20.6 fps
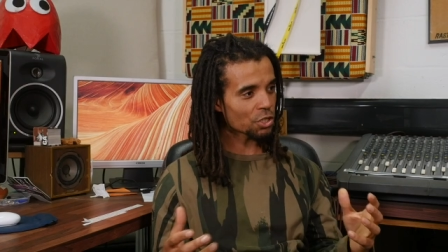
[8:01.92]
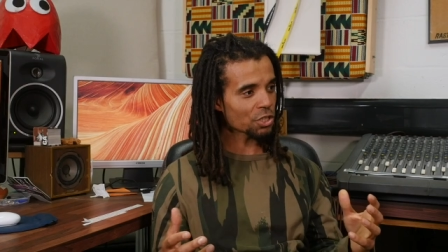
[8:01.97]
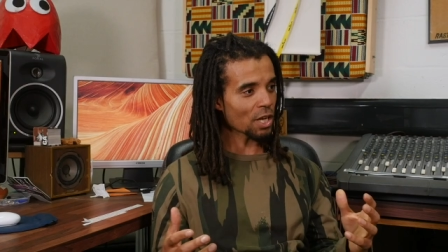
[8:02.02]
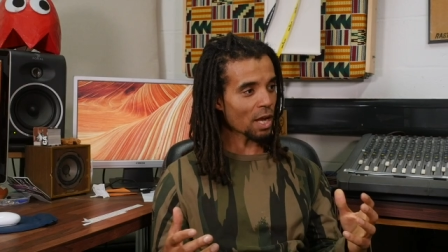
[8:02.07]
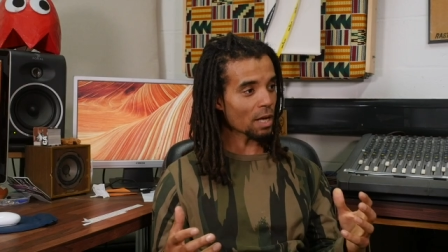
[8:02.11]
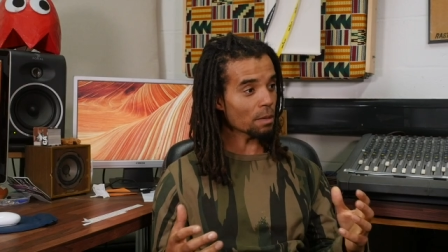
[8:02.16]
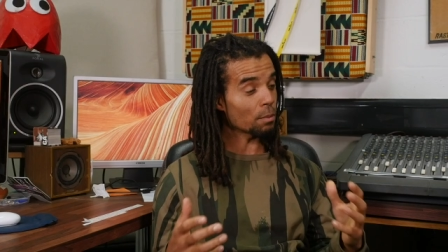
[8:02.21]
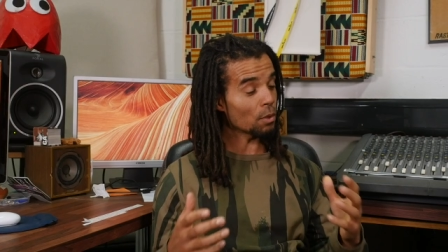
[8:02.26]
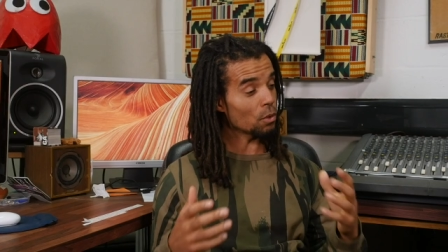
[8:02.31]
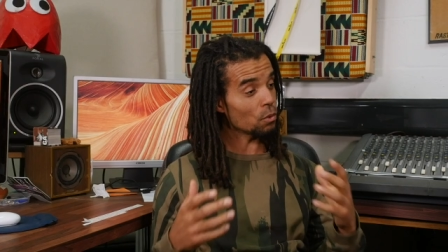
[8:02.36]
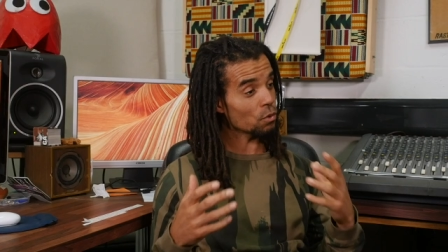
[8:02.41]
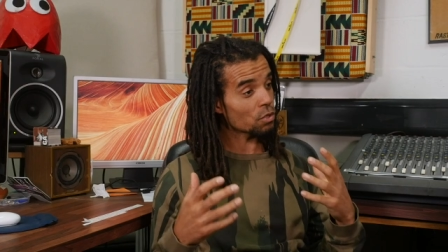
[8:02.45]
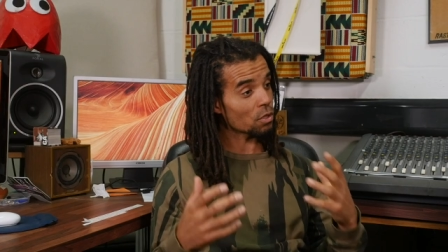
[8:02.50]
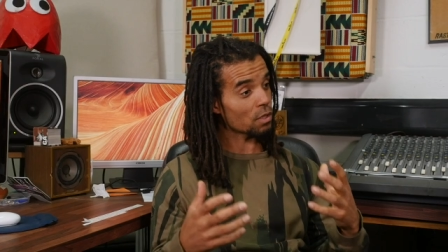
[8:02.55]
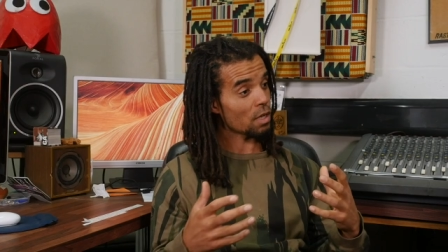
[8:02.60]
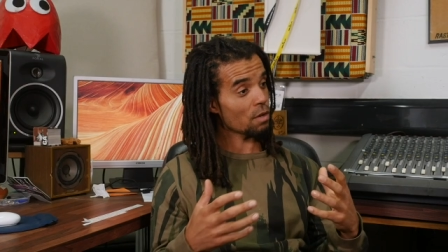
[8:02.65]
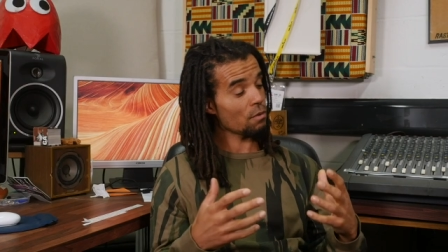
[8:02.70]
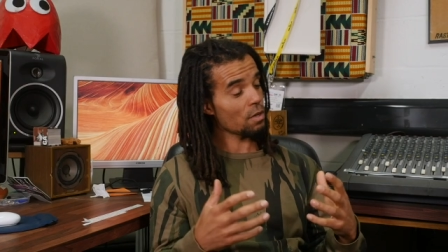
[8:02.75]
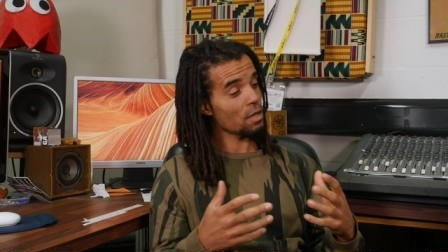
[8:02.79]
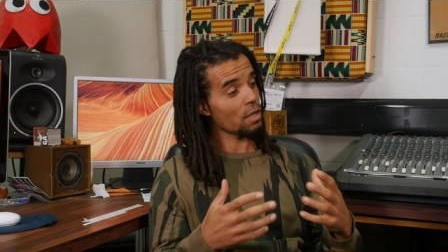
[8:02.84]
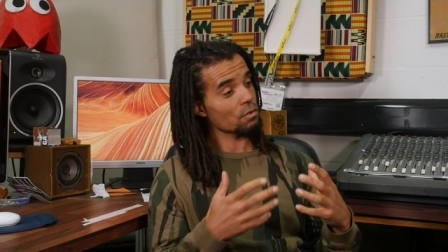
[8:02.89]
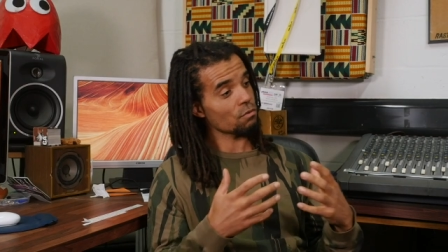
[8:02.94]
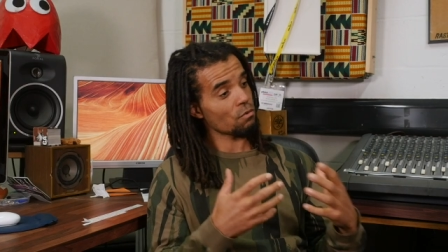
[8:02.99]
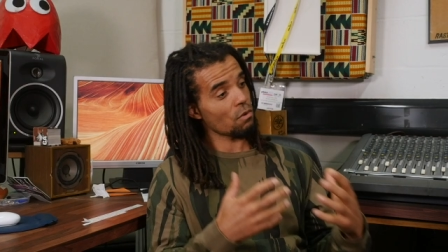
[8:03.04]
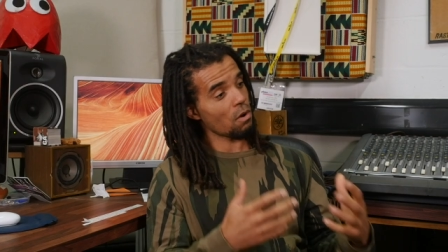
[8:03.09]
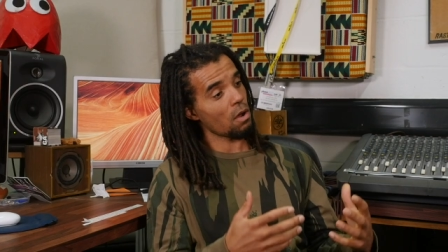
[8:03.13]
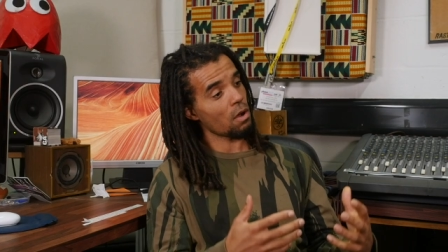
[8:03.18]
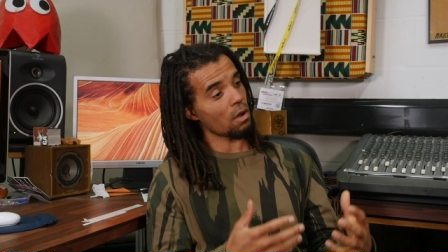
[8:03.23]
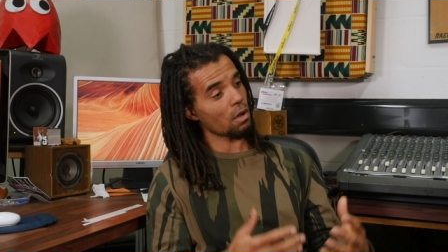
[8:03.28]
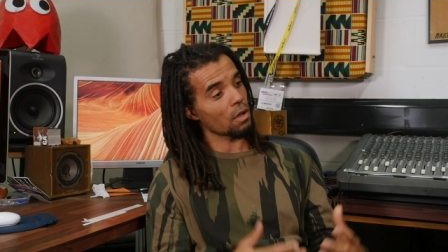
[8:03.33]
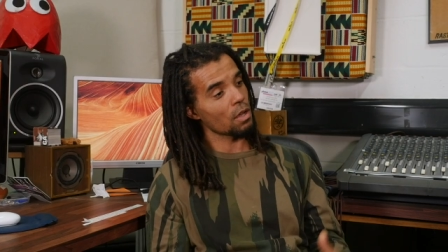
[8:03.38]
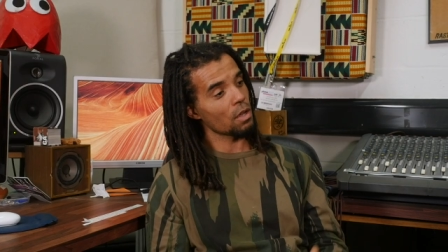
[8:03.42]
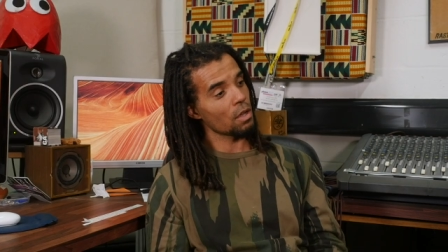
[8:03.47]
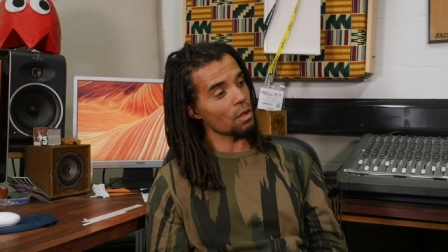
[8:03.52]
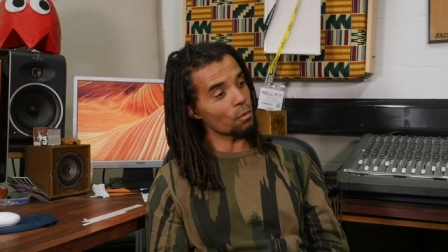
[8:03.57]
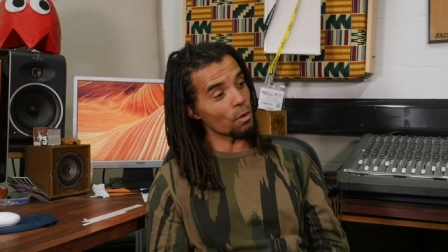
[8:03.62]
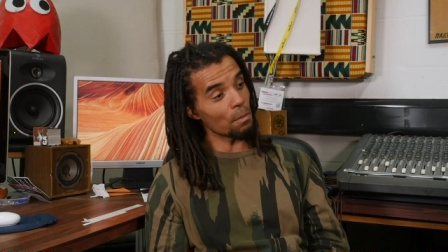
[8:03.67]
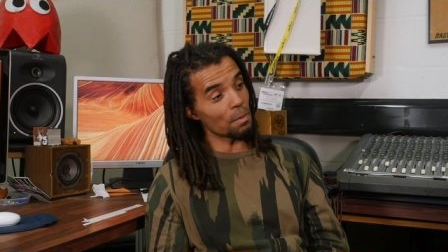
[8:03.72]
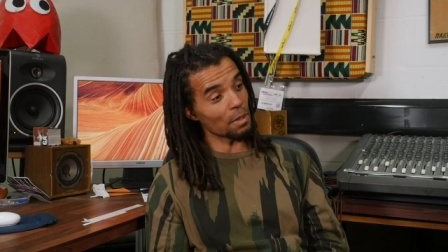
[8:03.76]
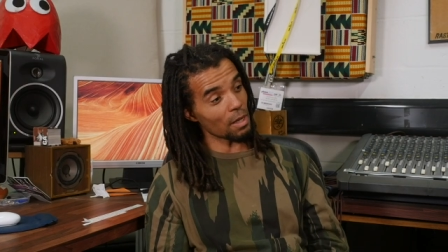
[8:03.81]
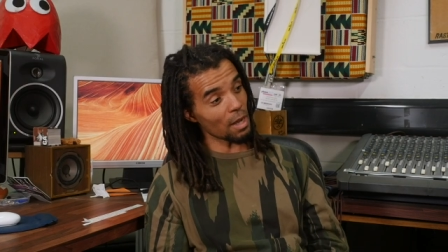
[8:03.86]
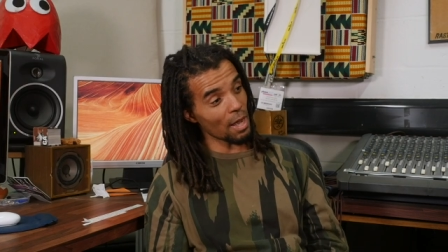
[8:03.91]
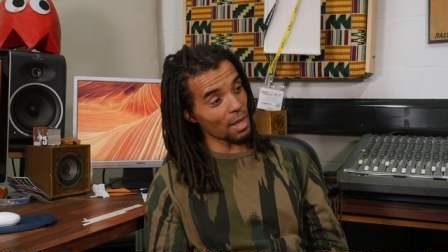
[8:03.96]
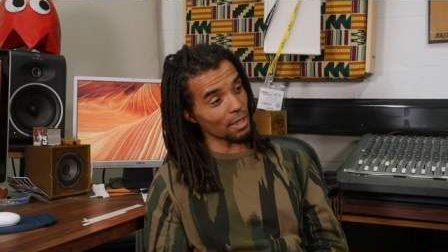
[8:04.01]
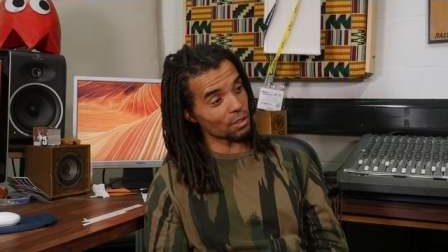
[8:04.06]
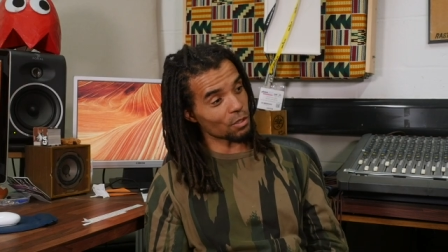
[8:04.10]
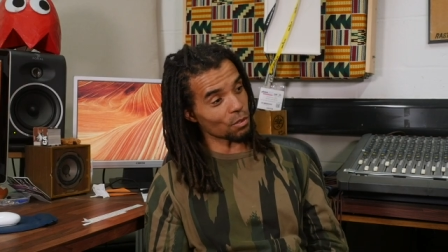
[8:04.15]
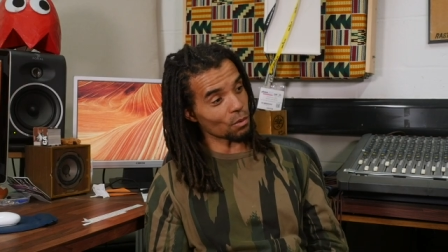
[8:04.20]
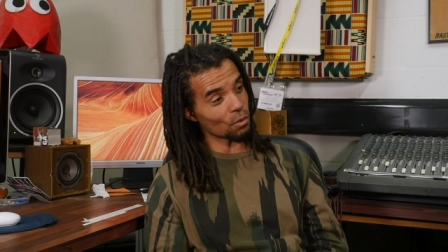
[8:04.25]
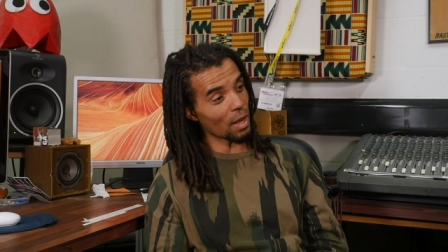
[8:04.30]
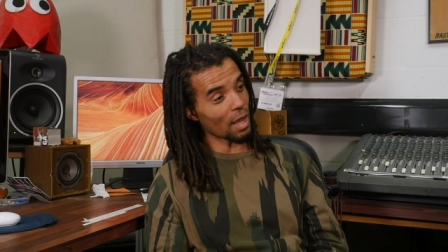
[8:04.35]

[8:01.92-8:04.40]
shattered, but also they realized, raw, we've been lied to.